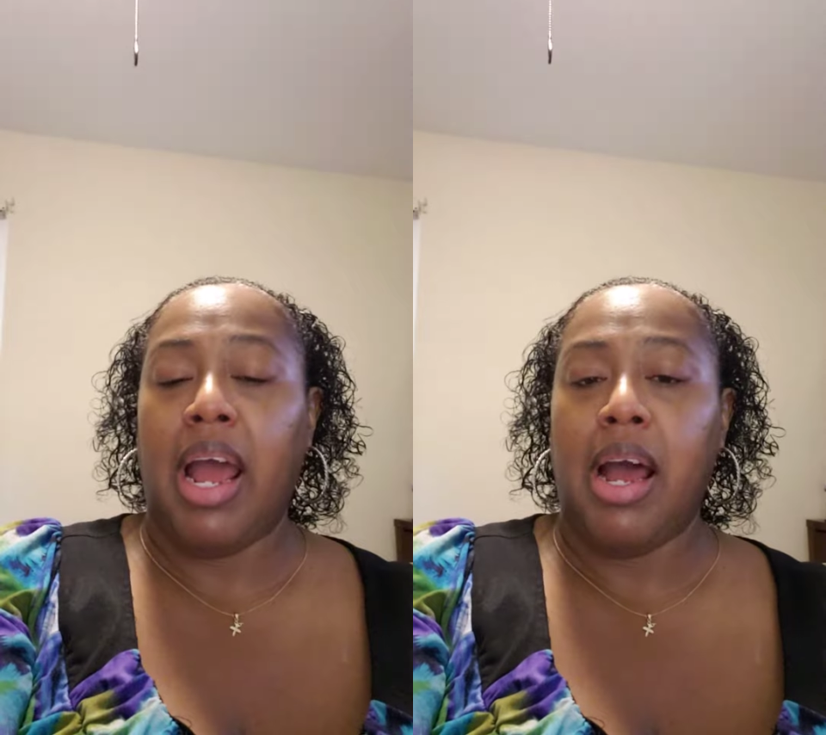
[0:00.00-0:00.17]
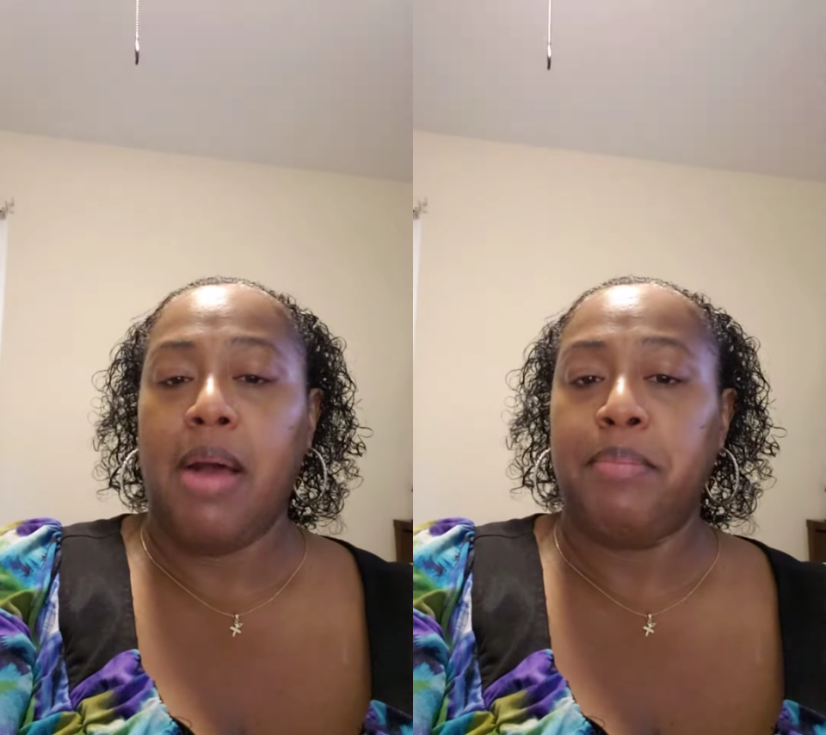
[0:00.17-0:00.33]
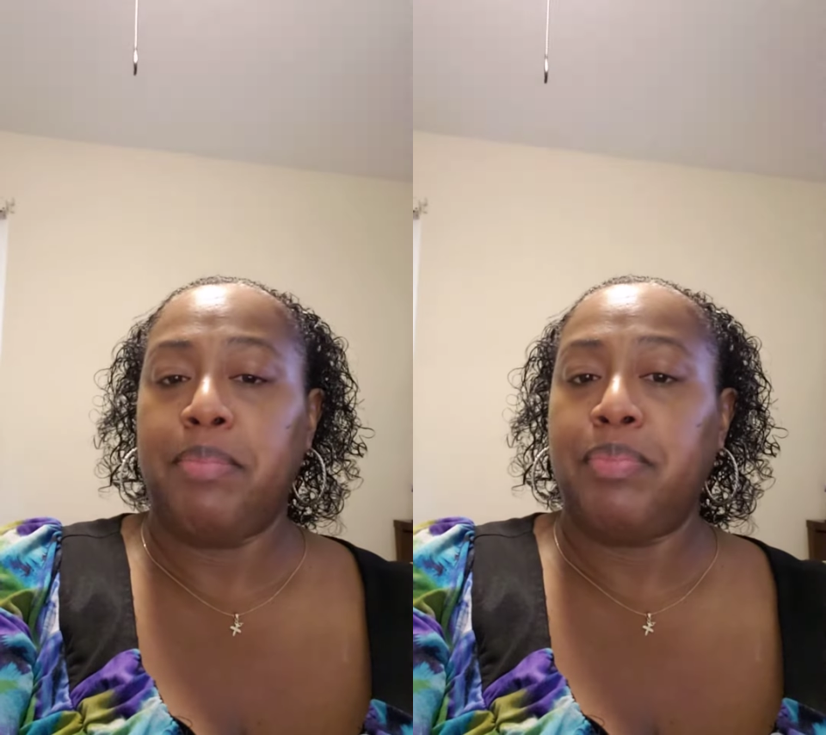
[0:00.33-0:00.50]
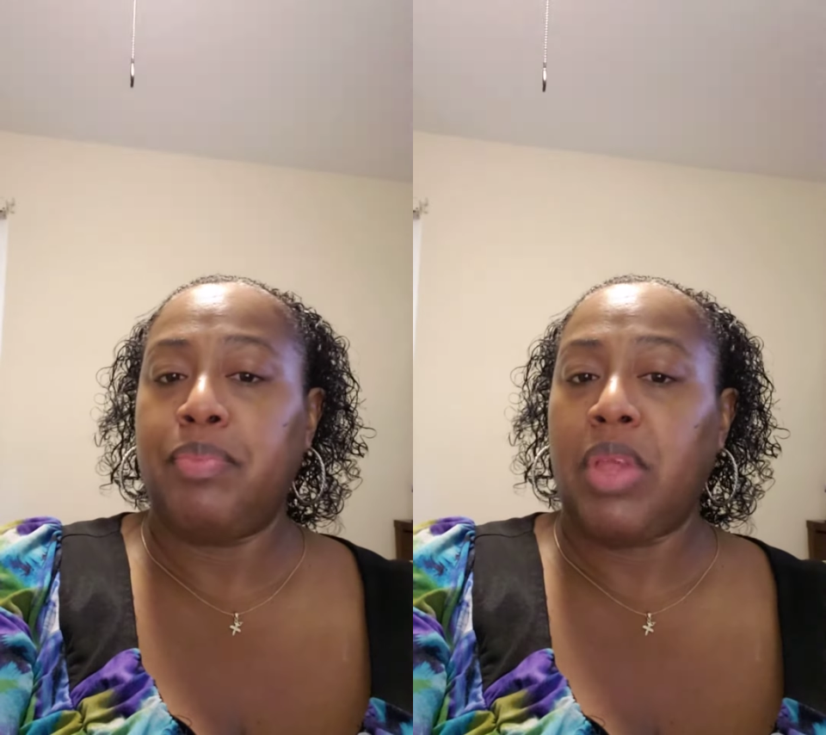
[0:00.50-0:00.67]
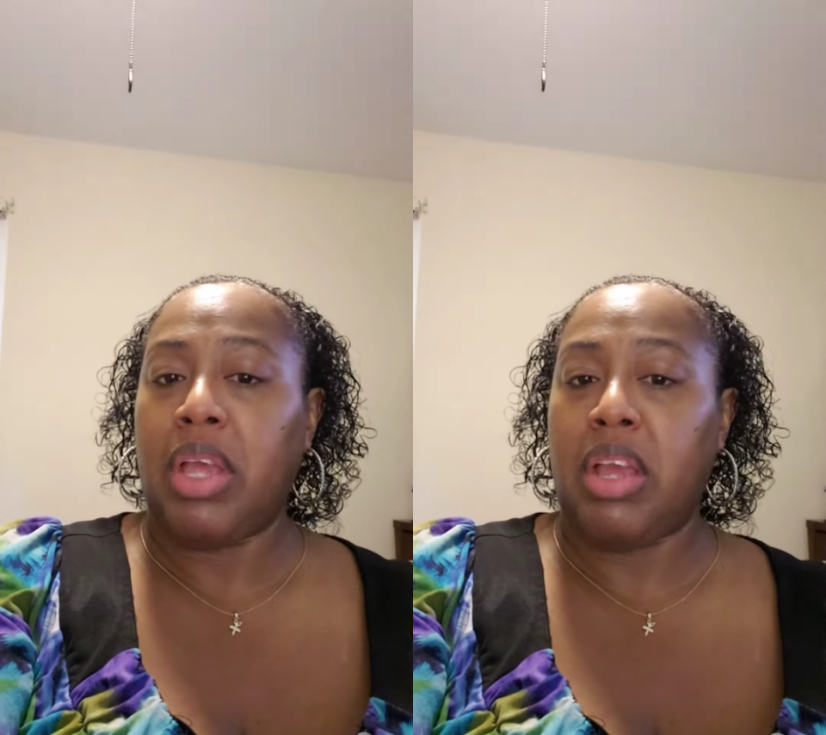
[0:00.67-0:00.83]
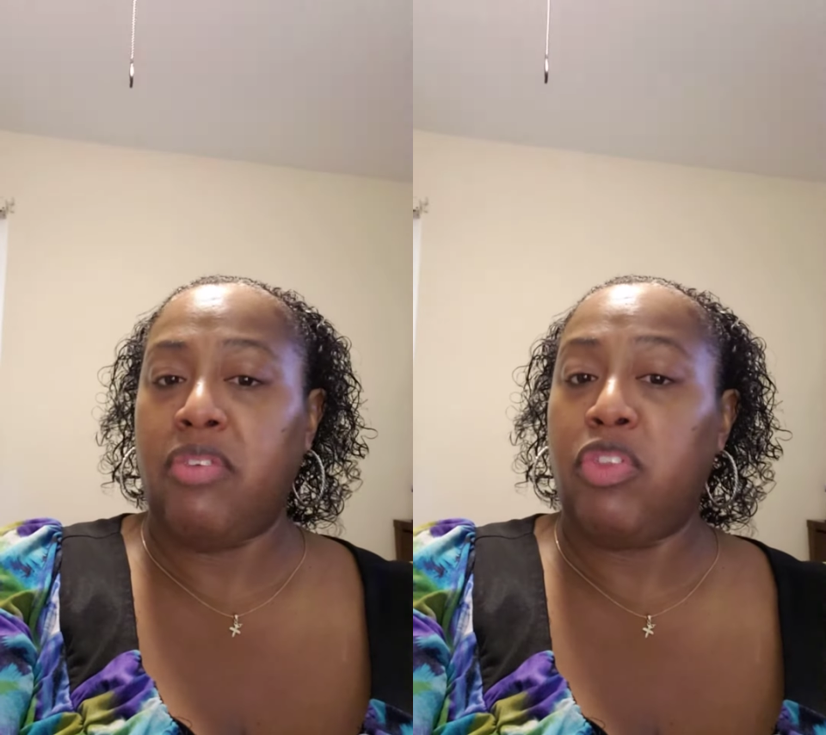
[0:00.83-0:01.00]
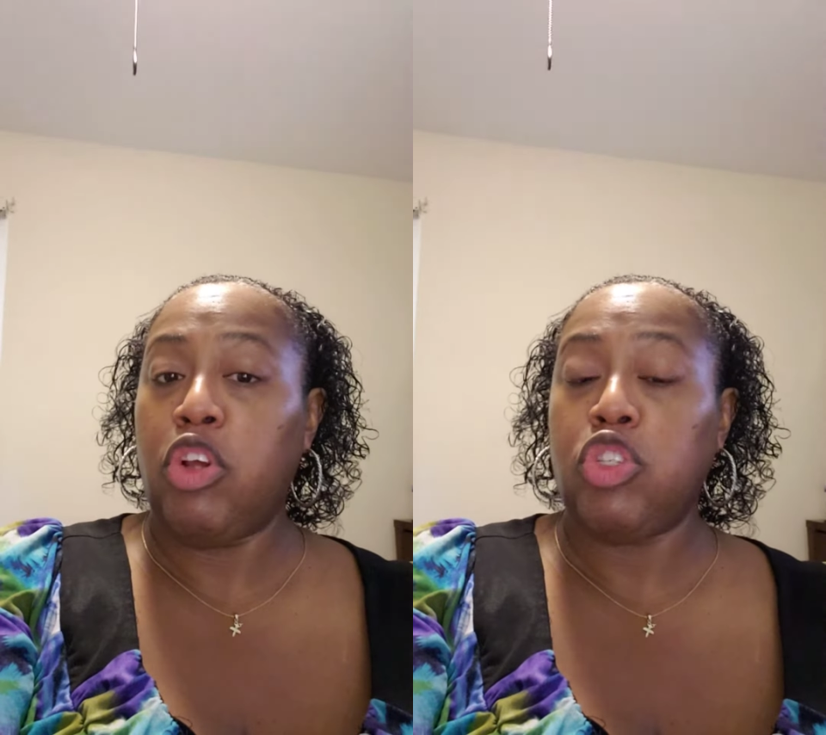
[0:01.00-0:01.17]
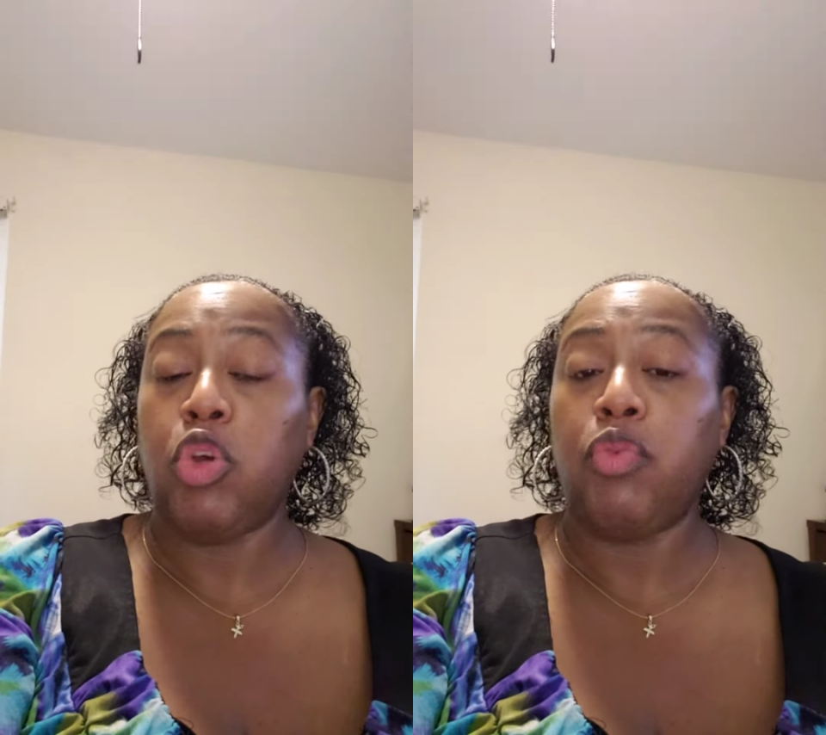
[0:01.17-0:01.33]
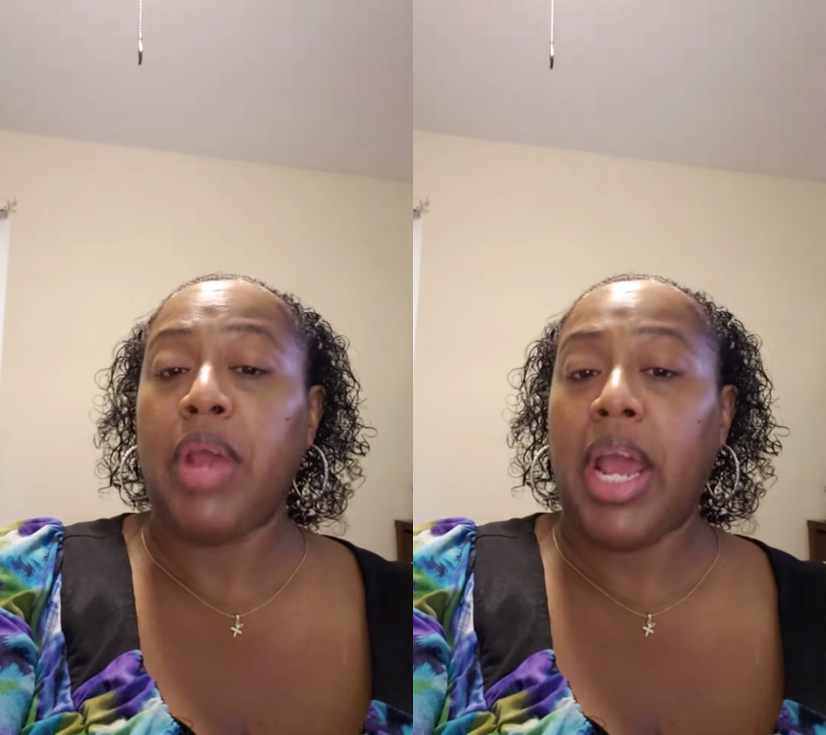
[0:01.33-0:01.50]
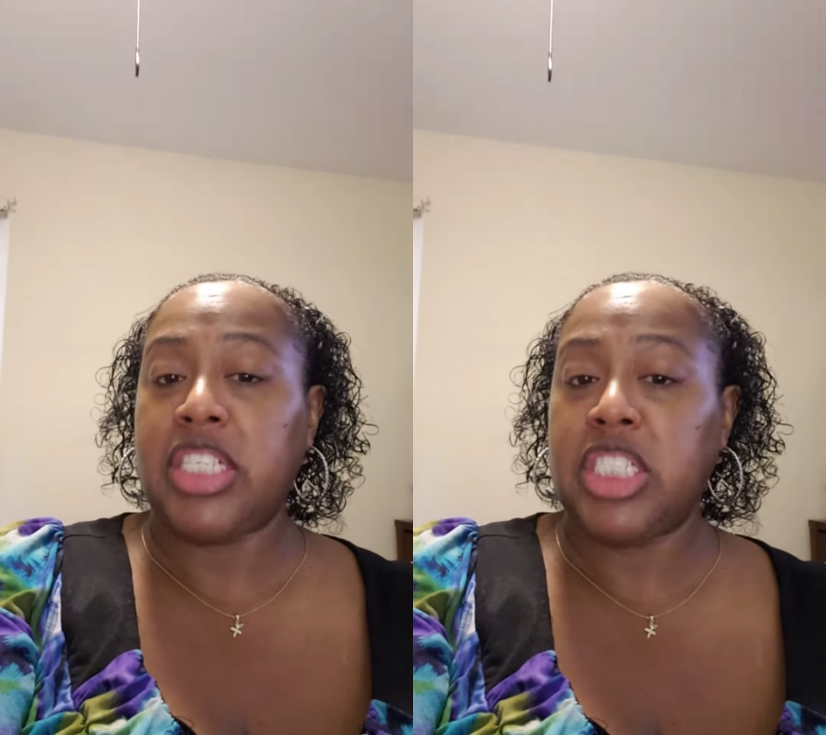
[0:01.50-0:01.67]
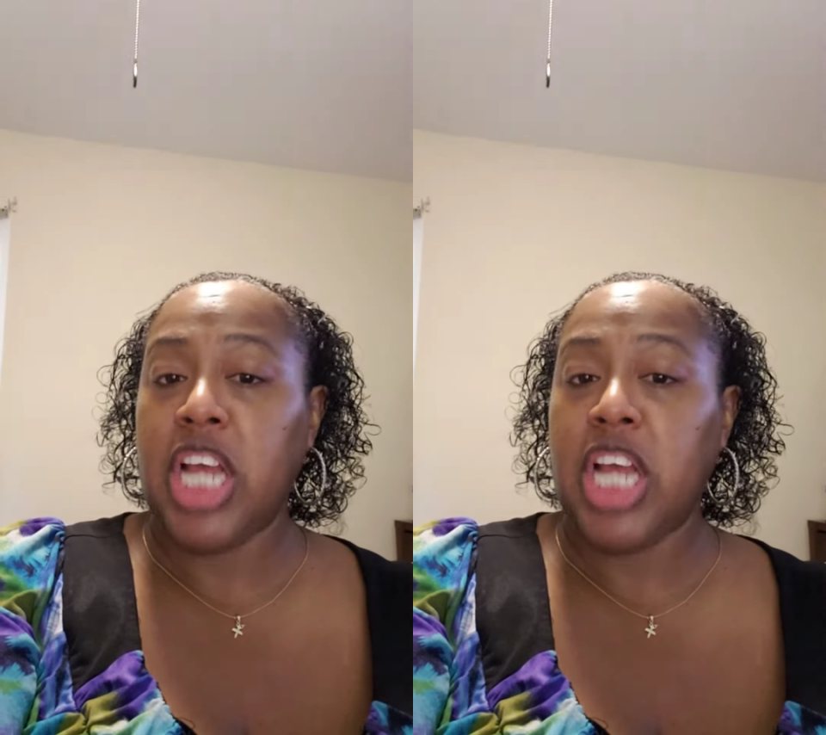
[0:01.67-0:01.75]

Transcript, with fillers: um, if there's no reaction